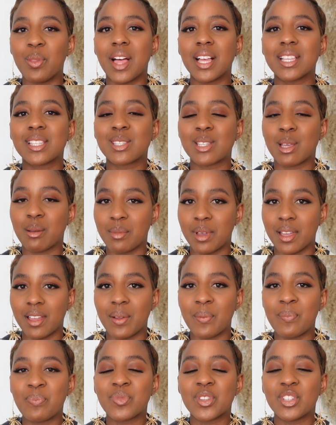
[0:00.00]
that
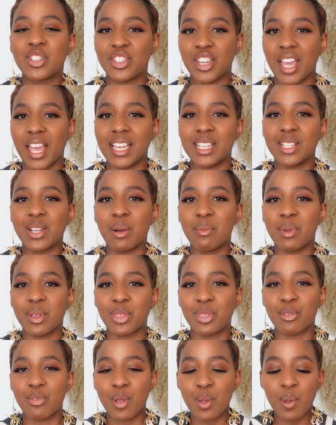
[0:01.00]
summer shade coming
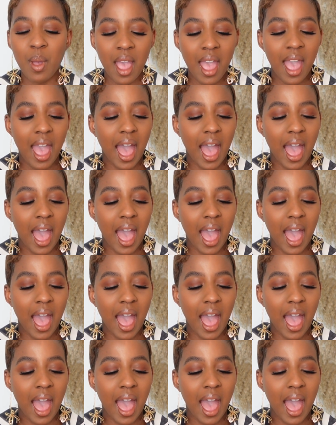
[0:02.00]
through,